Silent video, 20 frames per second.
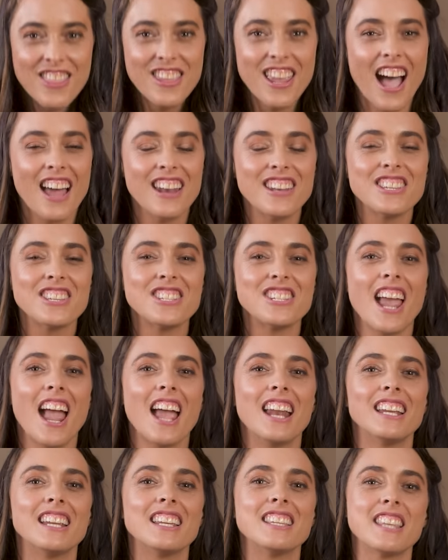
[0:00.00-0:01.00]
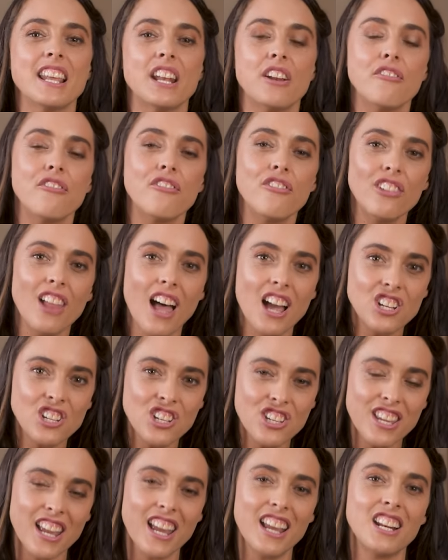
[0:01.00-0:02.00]
The understanding is that it
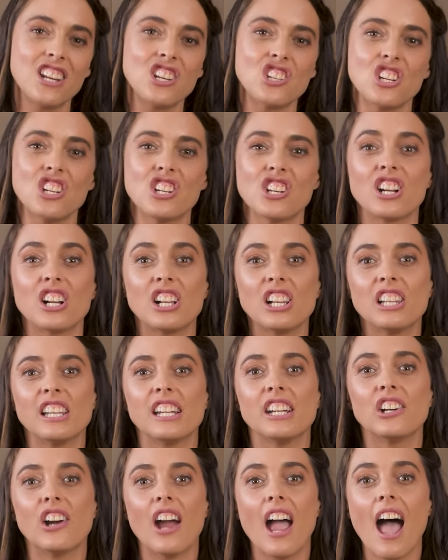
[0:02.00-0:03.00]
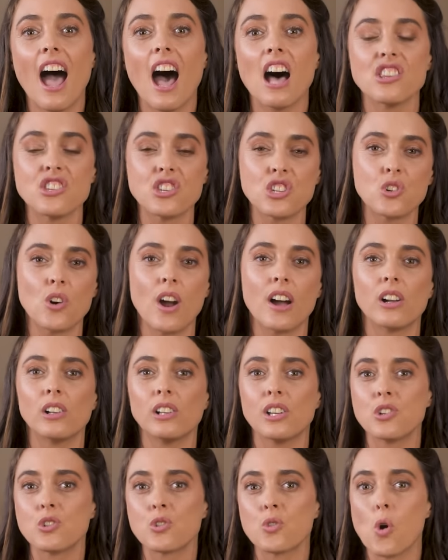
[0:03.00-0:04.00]
flashes energy to clear out struggle
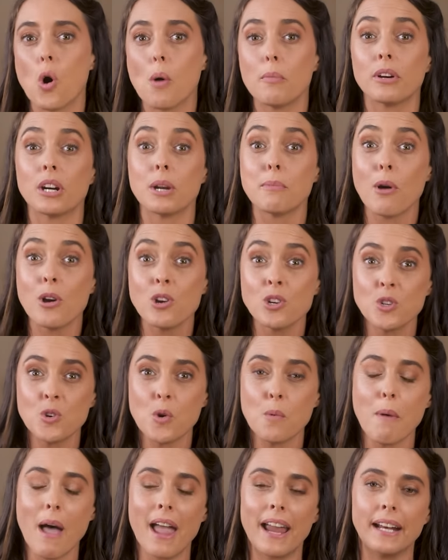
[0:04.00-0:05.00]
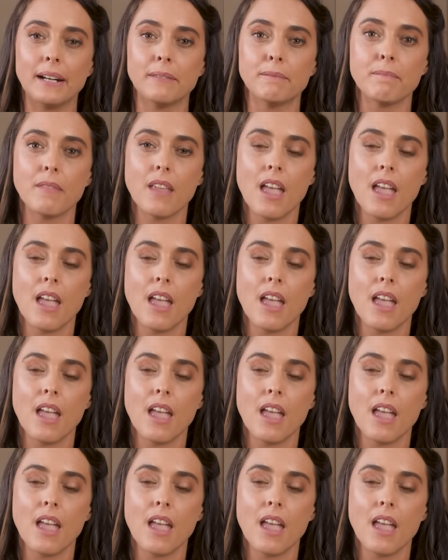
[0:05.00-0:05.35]
and trauma and emotional pain.